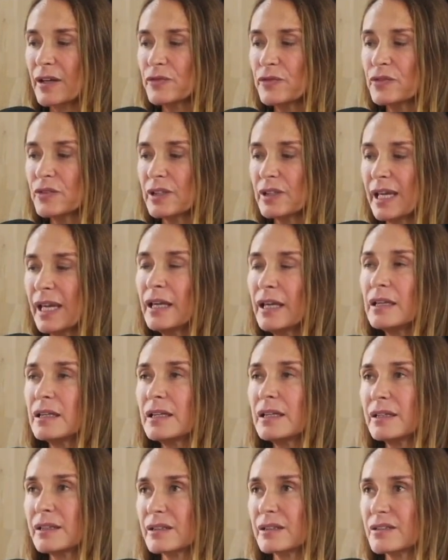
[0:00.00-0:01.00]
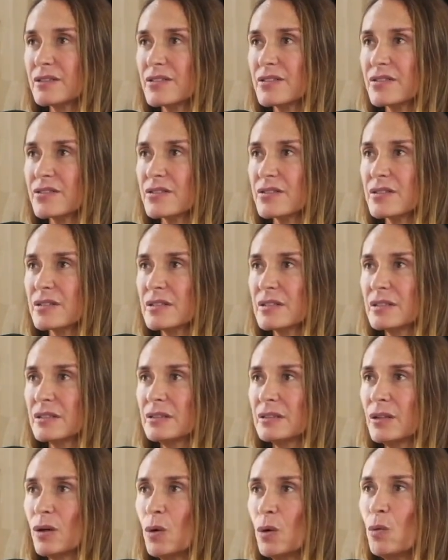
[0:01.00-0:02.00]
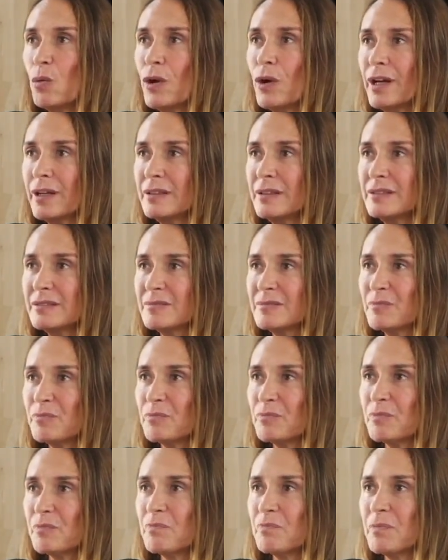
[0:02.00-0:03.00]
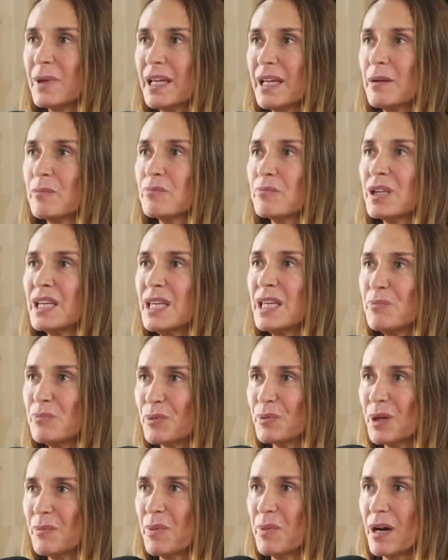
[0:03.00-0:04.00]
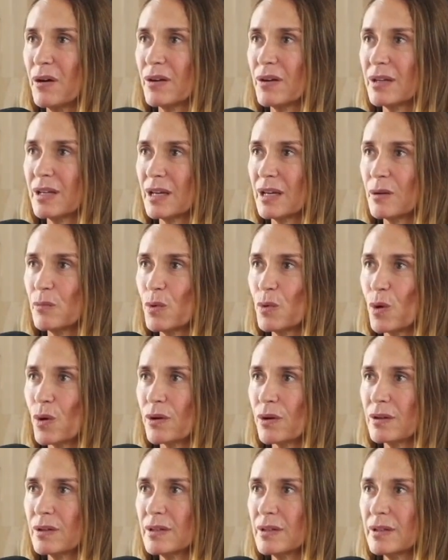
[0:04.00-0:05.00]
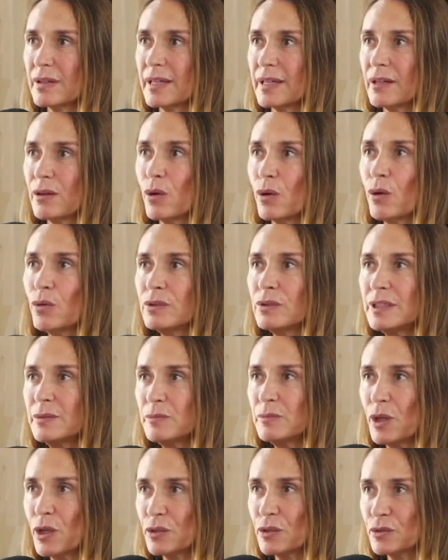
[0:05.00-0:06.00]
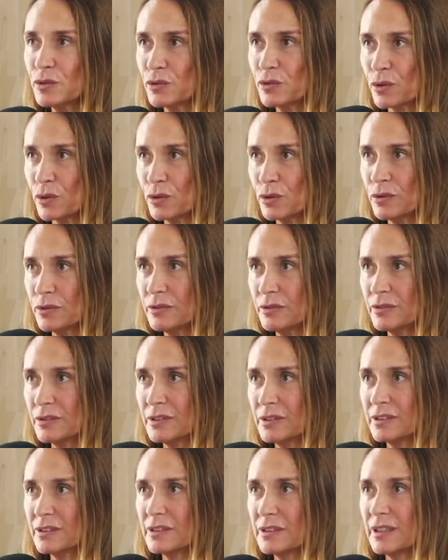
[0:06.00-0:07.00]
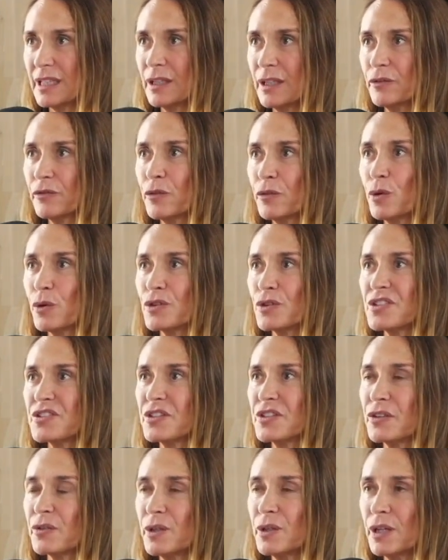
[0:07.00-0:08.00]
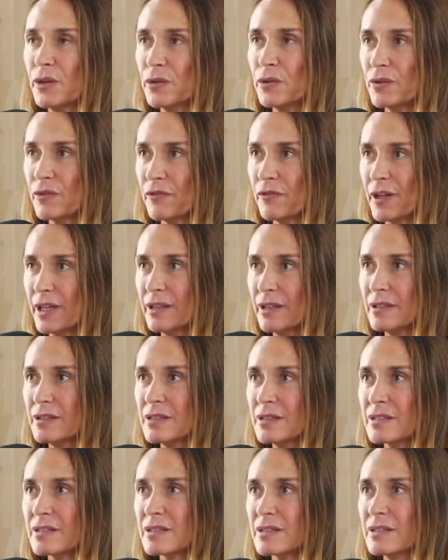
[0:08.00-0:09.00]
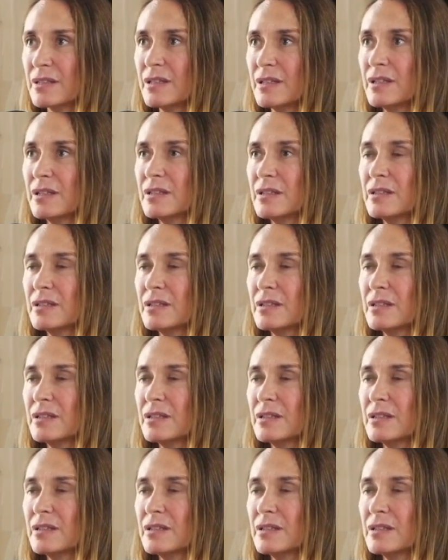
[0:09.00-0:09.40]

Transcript: after 8 years, no one made a peep about it anymore. And only Marc Dutroux, and of course the 3 other defendants.